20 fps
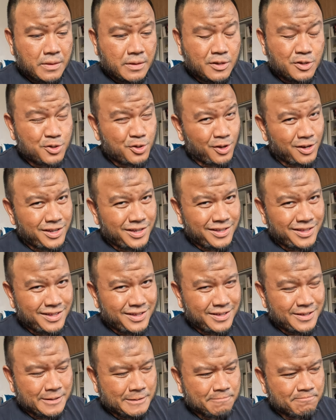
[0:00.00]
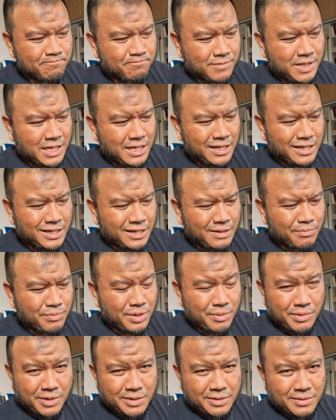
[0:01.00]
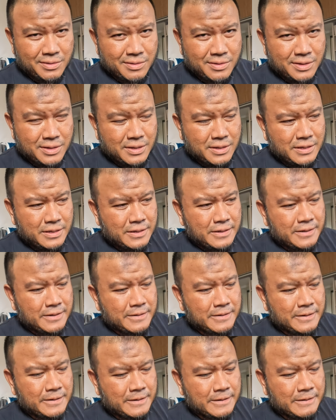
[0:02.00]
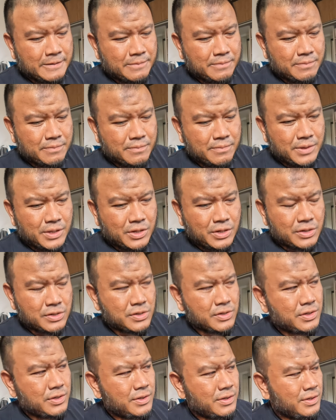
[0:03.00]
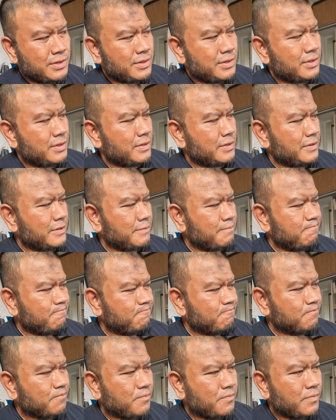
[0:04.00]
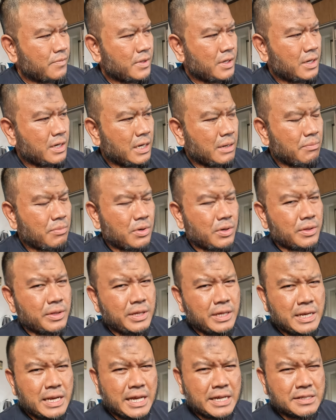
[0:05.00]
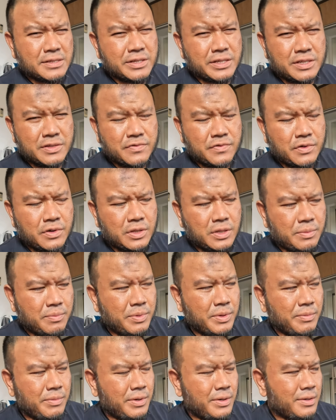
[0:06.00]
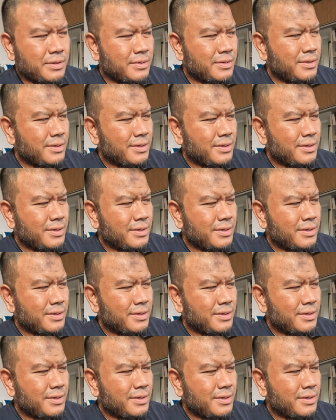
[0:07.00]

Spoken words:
installing the Premiere, because I bought the license for the Premiere,